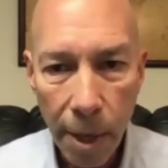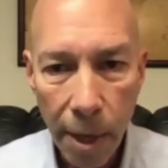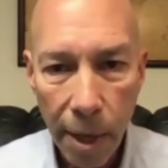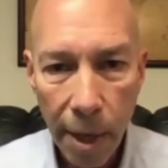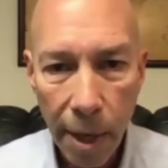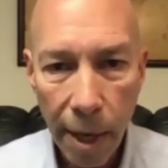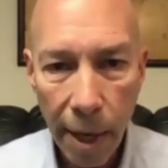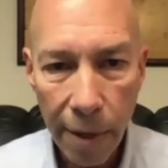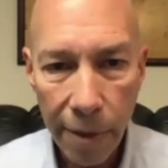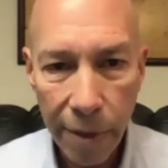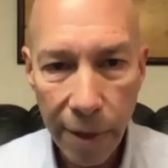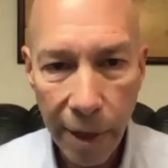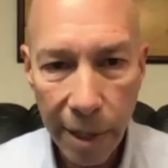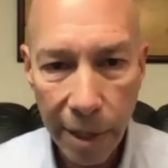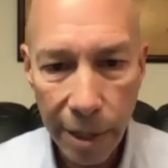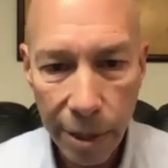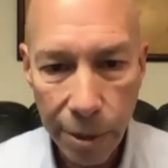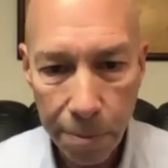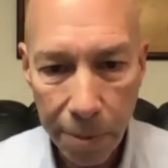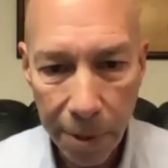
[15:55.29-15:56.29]
And then
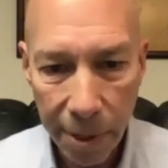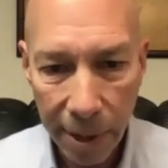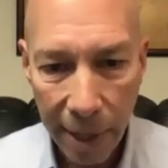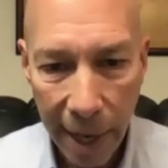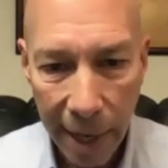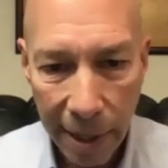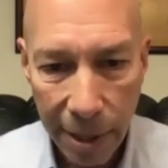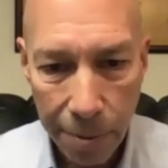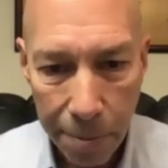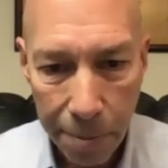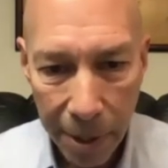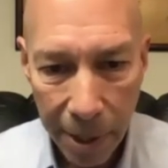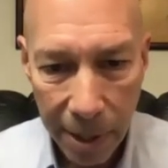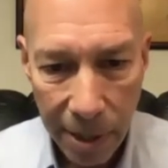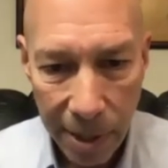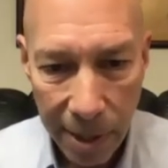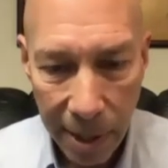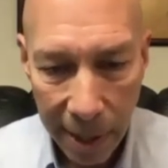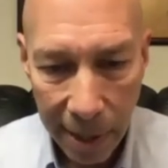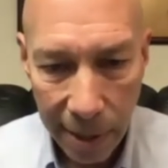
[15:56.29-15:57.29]
that's been
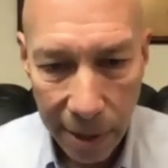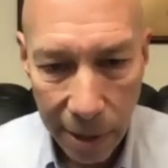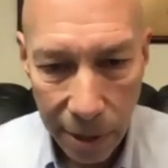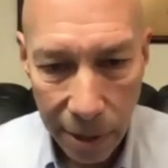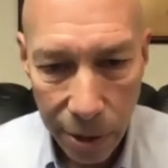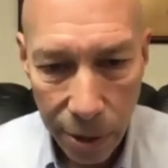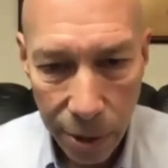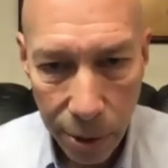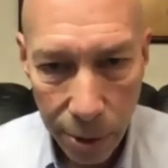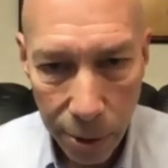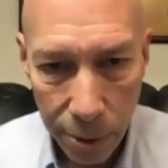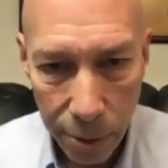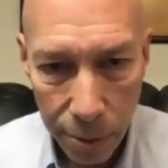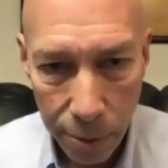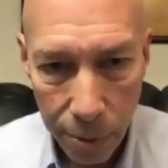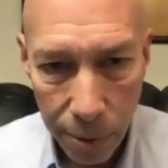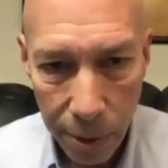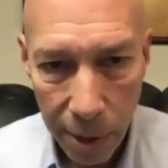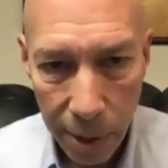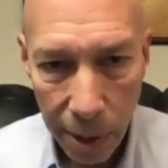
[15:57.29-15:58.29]
extended
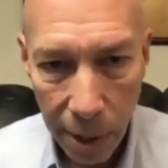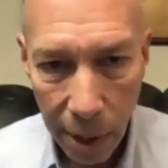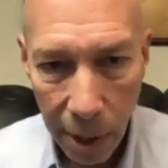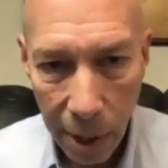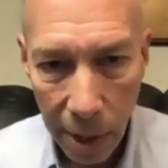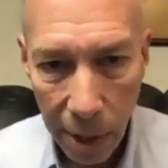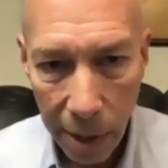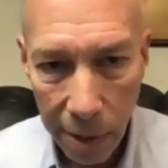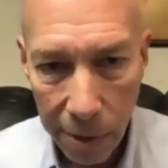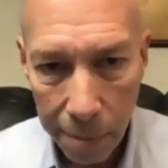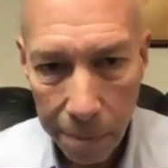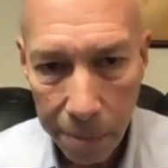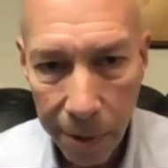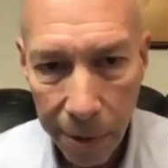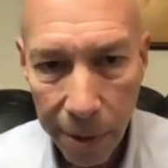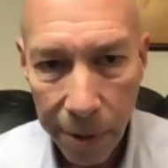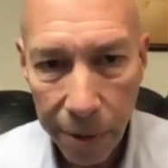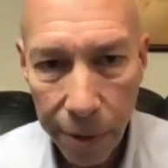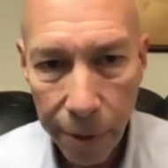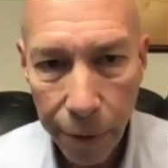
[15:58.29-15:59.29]
to the
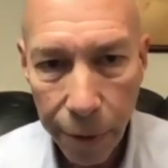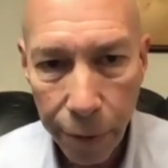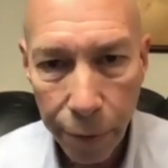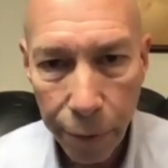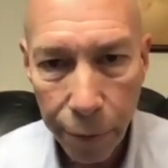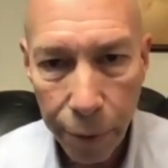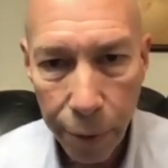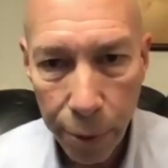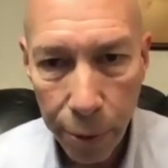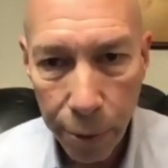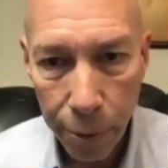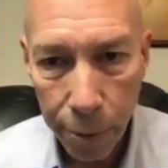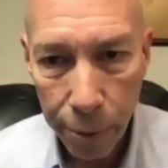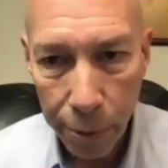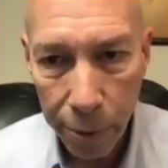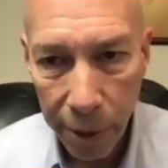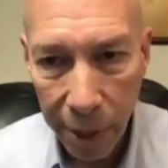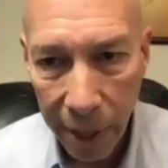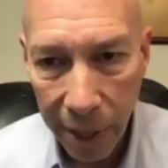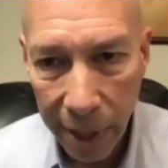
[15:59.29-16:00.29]
period through
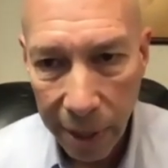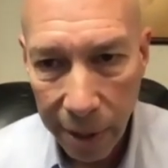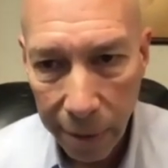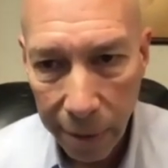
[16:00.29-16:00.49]
the end of